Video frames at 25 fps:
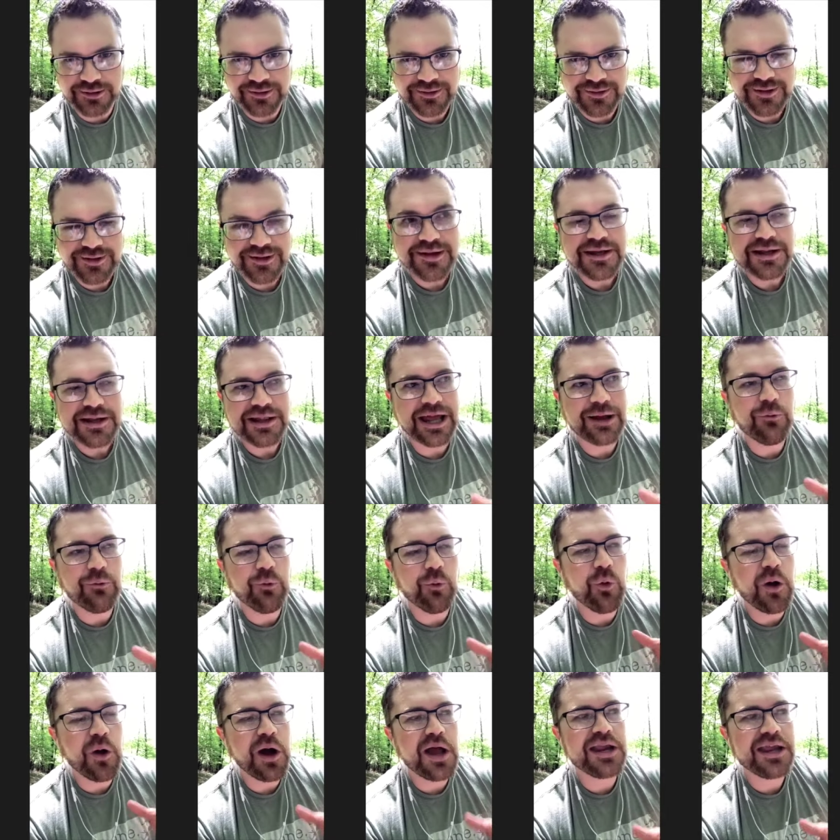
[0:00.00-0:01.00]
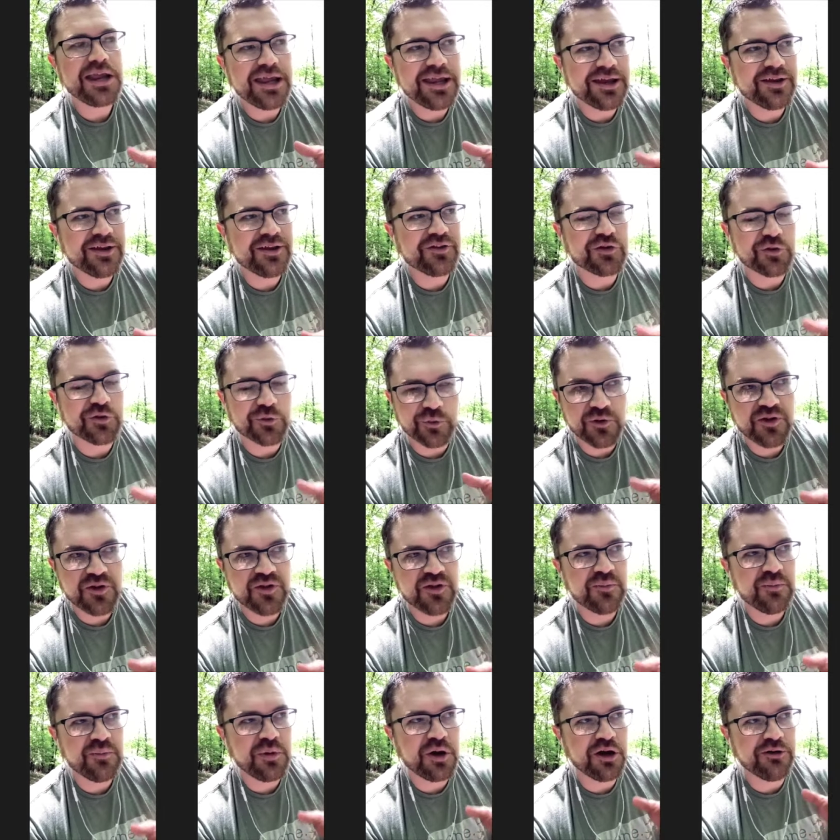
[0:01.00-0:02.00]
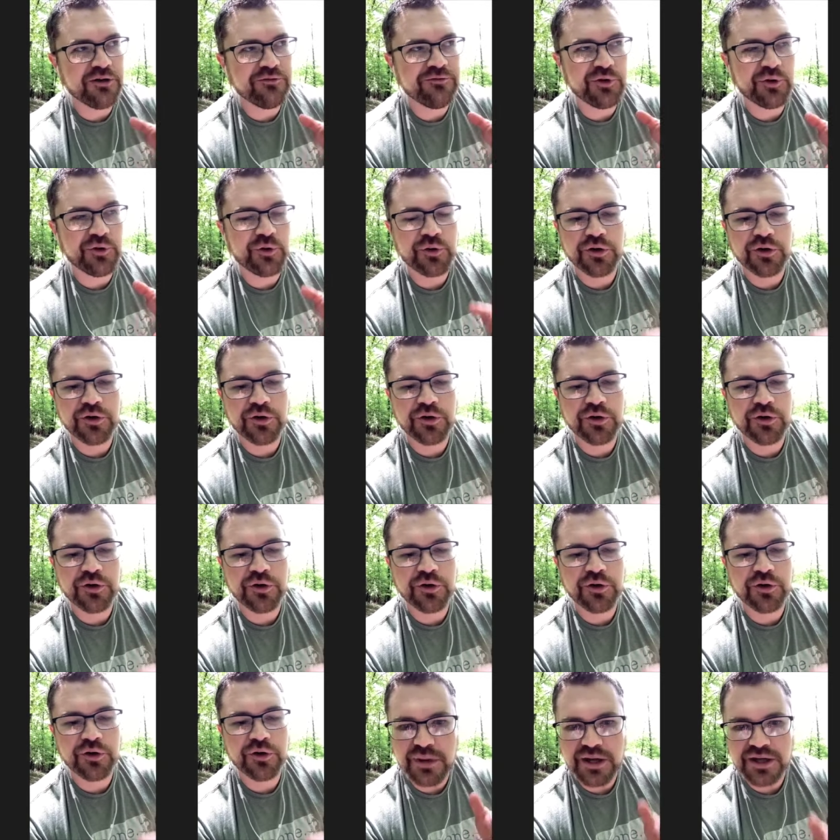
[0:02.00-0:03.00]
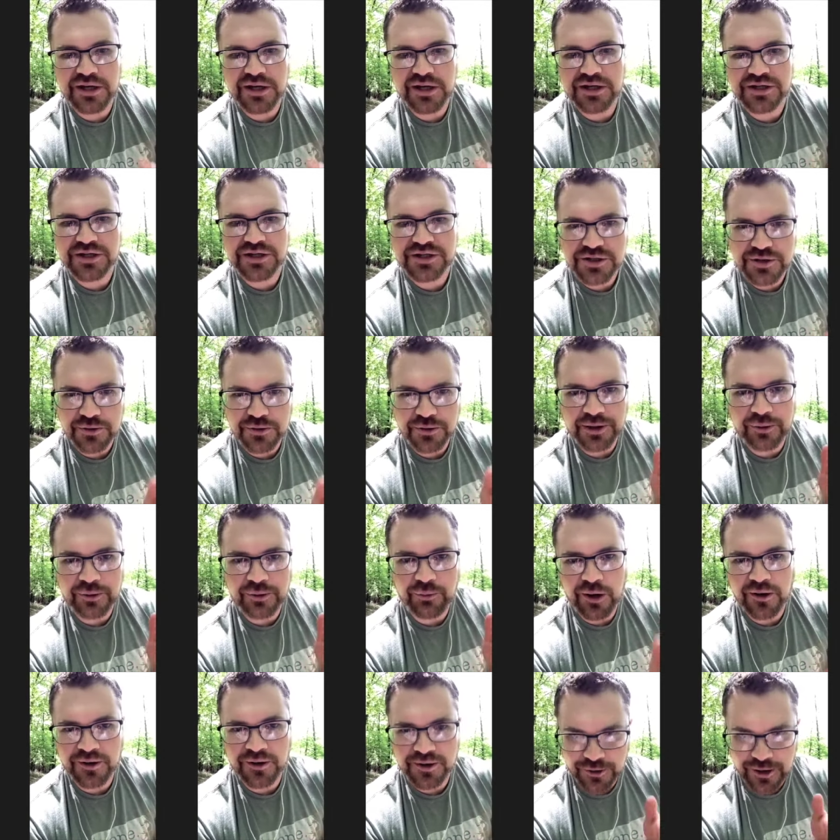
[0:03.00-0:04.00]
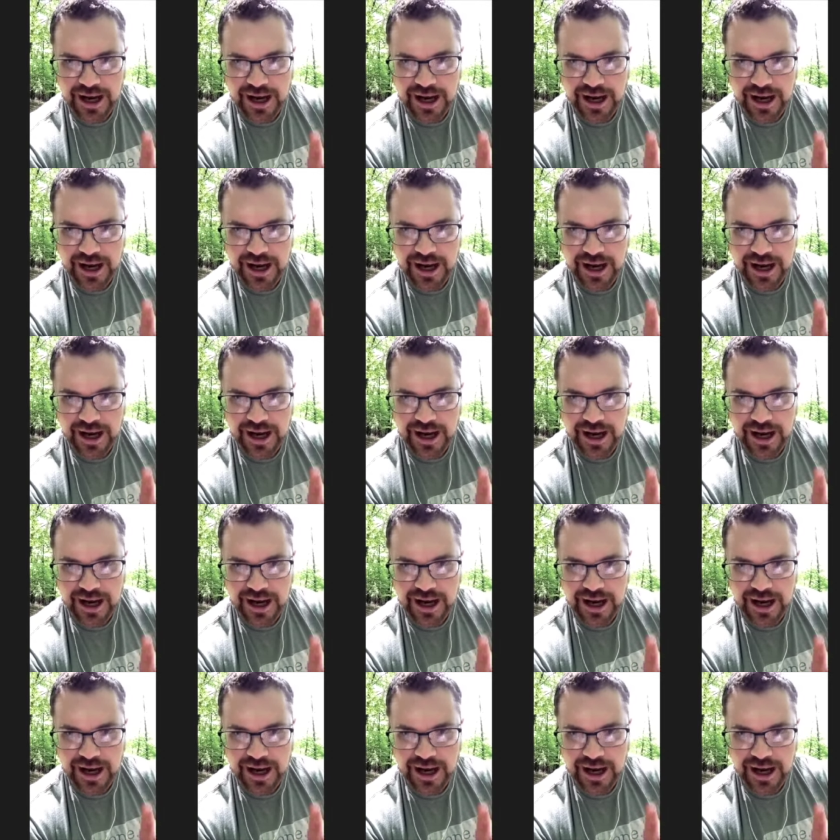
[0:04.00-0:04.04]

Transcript: Like what is the rhythm of your ministry where you're at?